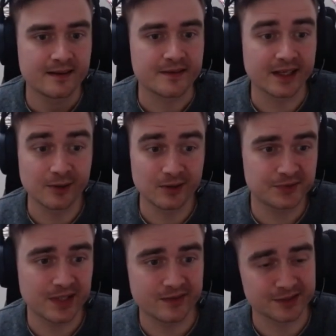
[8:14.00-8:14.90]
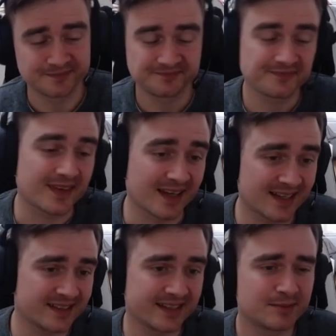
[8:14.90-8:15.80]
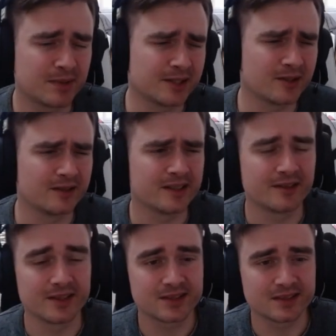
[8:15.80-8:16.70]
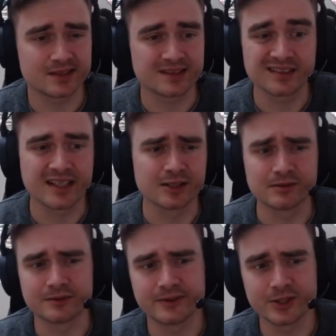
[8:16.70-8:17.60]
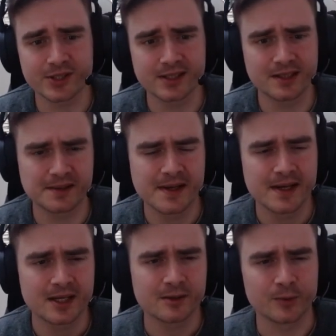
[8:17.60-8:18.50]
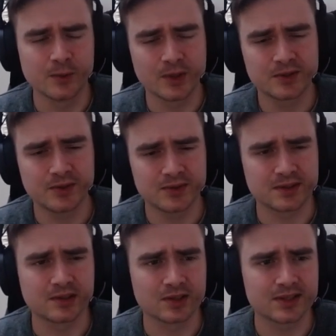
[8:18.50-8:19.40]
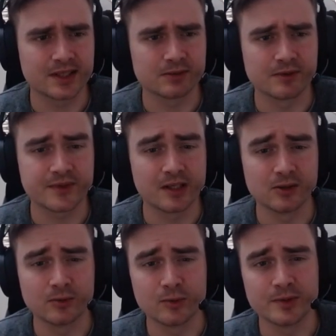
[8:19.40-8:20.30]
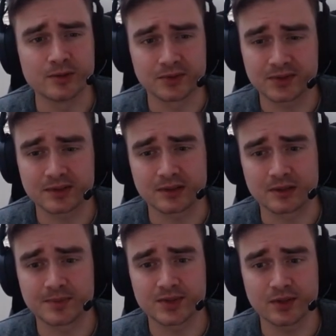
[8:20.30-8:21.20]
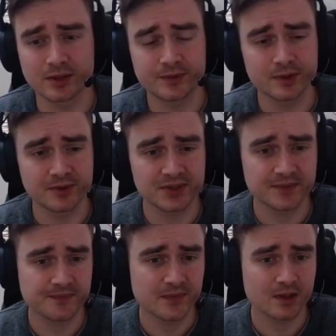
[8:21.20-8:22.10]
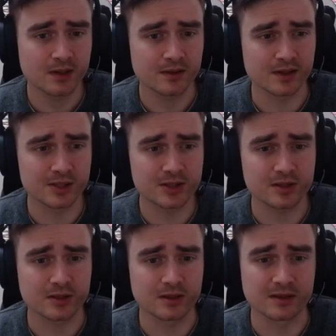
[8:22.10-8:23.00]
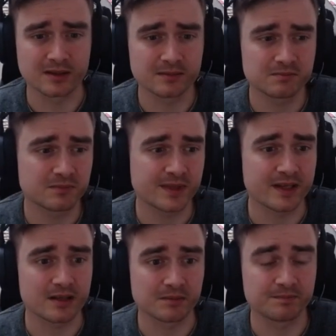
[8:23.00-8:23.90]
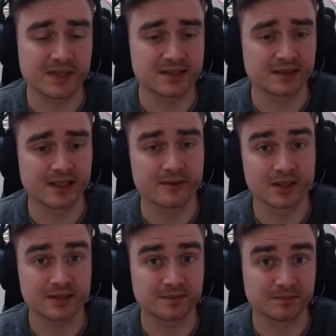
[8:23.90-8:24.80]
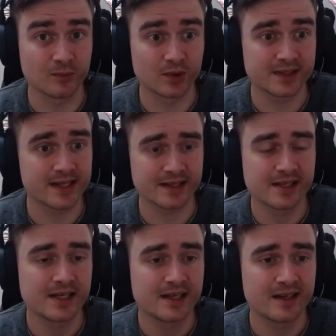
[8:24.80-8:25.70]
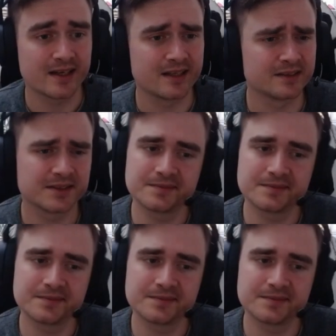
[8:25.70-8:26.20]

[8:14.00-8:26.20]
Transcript: Then Korn's Favor. As I explained earlier, this is kind of a finisher card. We want to use it alongside with Tylos Rubio's Psionic Furies, which can basically give us more attack. And